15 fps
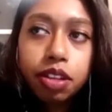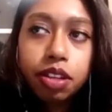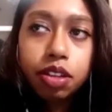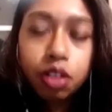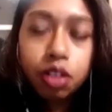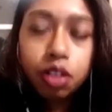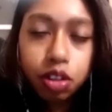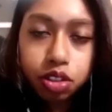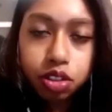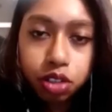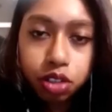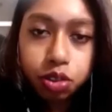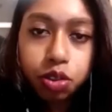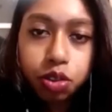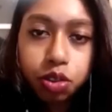Los
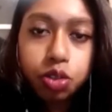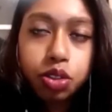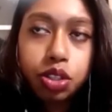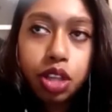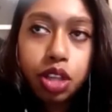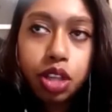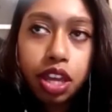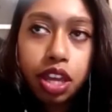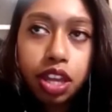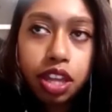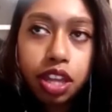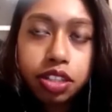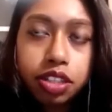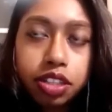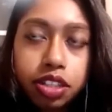Altos,
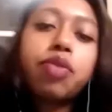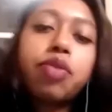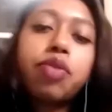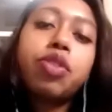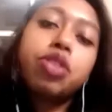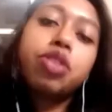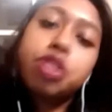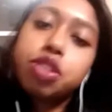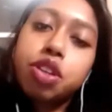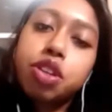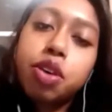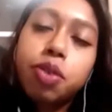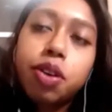and San Francisco.